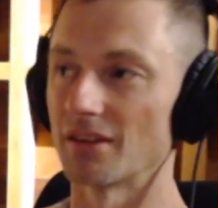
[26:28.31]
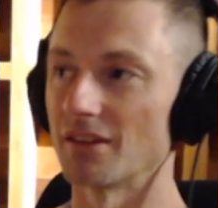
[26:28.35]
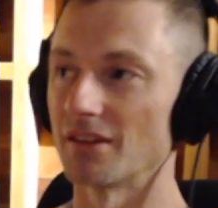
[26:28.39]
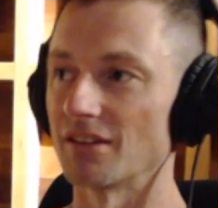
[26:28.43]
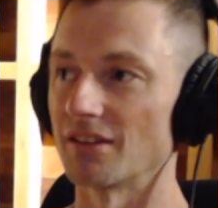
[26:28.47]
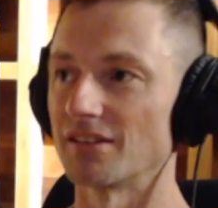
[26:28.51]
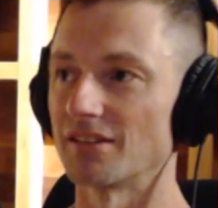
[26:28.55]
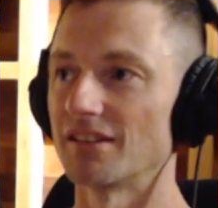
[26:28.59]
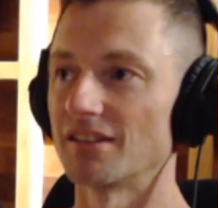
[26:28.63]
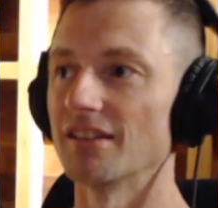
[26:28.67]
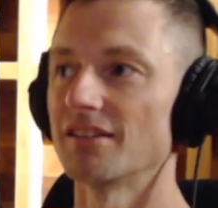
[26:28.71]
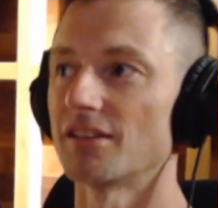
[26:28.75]

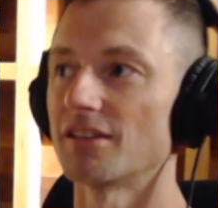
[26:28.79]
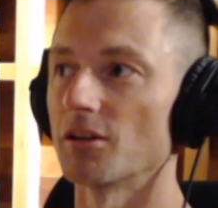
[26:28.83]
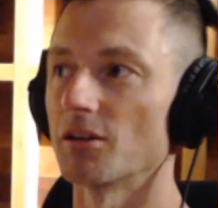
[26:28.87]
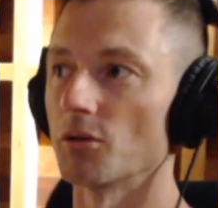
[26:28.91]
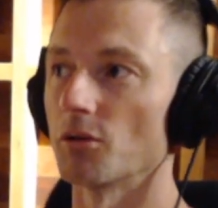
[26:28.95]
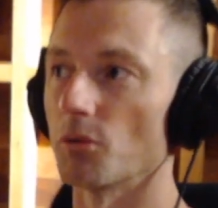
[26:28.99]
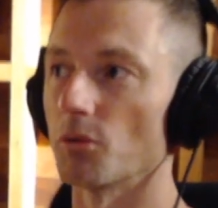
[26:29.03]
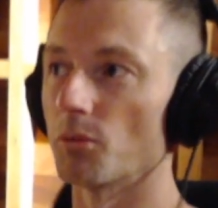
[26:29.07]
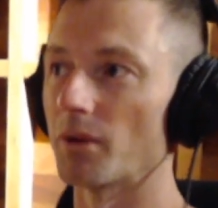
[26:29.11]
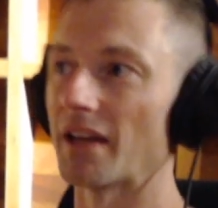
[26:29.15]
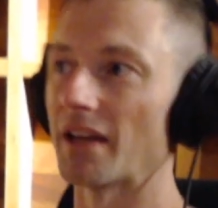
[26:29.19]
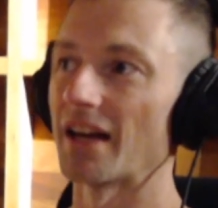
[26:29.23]
the
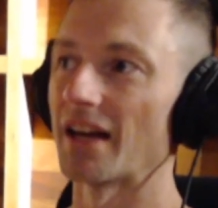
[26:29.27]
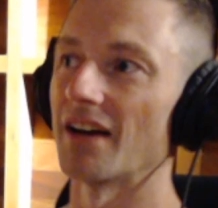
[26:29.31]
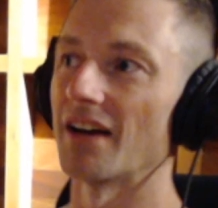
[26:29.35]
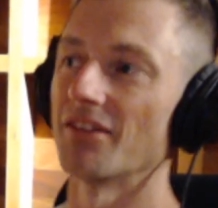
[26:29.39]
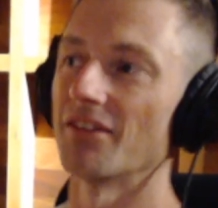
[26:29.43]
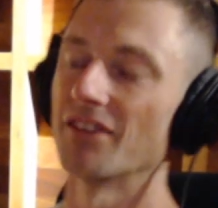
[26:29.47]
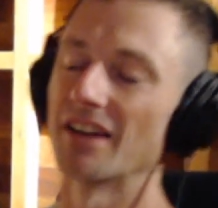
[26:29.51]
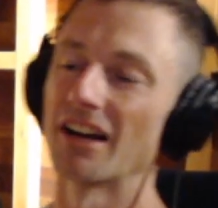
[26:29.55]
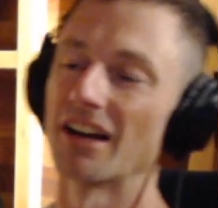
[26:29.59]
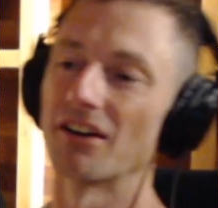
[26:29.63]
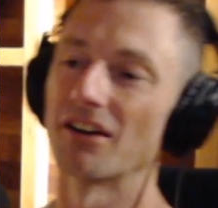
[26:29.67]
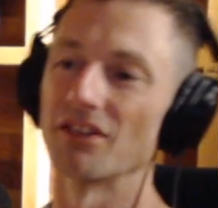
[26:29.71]
system we
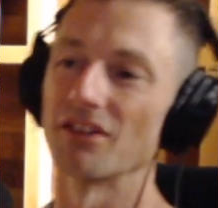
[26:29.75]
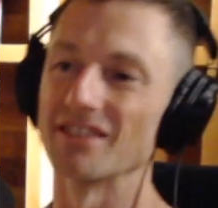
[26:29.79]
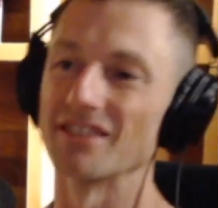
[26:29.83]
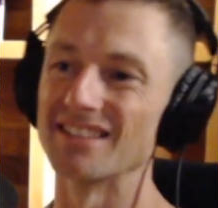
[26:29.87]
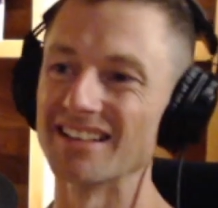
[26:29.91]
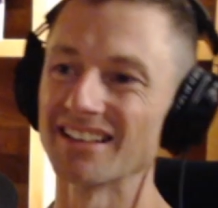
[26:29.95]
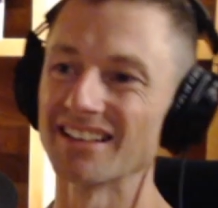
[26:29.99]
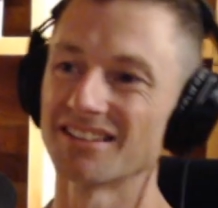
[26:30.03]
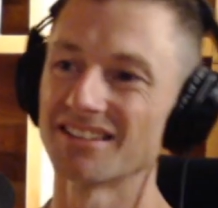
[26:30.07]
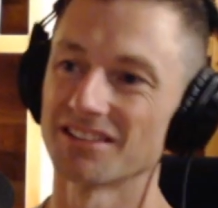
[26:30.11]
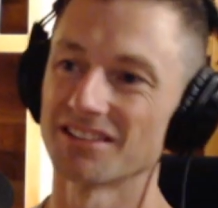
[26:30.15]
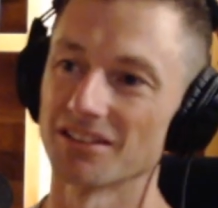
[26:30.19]
have in our
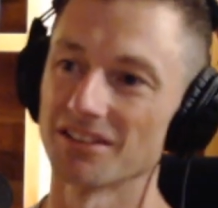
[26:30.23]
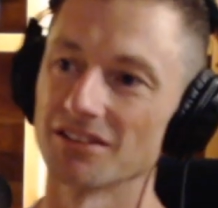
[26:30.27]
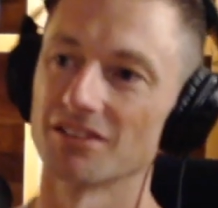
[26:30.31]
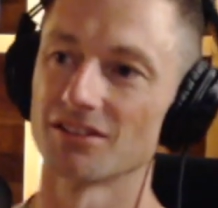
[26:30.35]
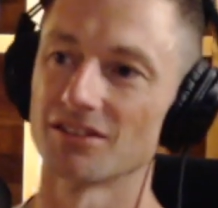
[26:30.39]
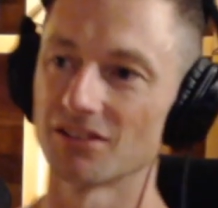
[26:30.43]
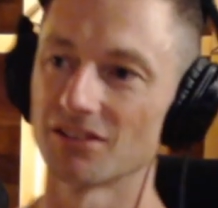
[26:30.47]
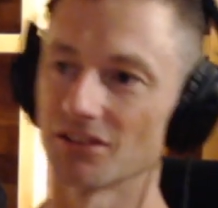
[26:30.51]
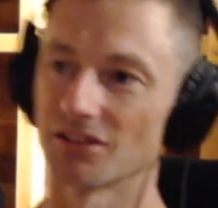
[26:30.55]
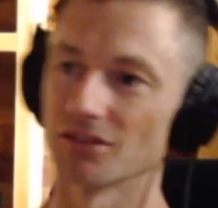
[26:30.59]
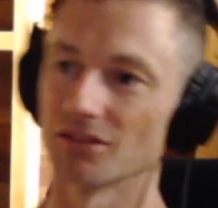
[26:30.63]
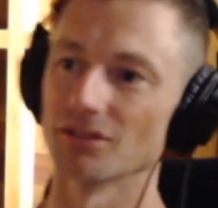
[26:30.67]

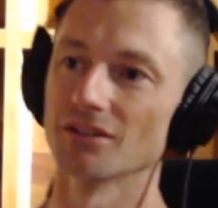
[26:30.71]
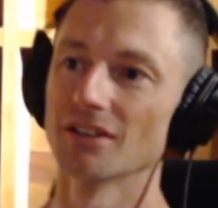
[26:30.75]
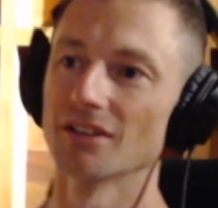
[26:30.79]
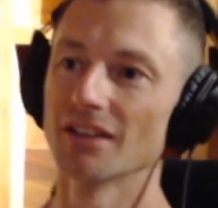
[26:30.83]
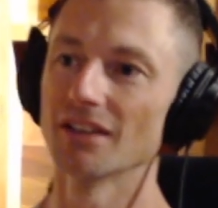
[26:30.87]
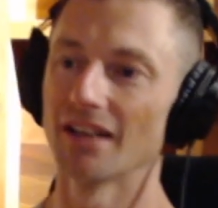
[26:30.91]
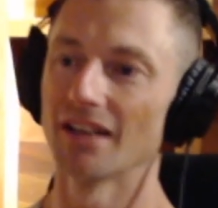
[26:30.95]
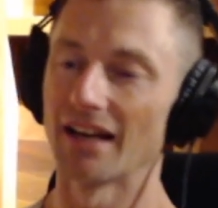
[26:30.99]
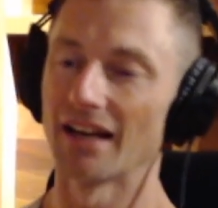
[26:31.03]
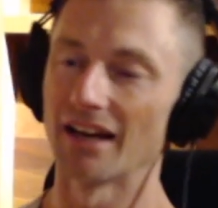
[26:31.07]
addictions to